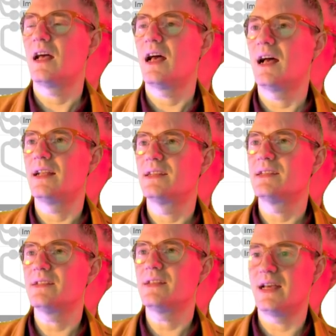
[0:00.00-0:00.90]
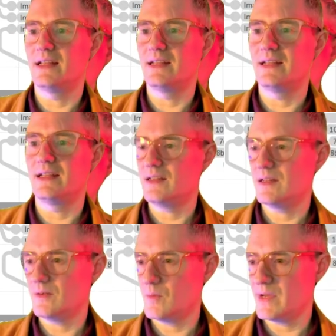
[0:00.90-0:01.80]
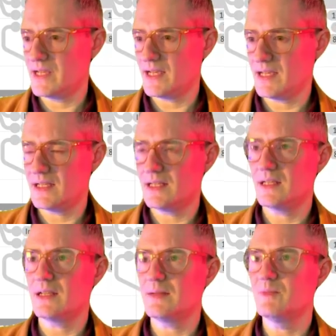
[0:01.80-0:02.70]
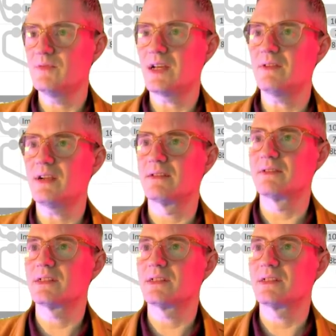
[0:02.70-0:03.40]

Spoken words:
and then we can like move that around.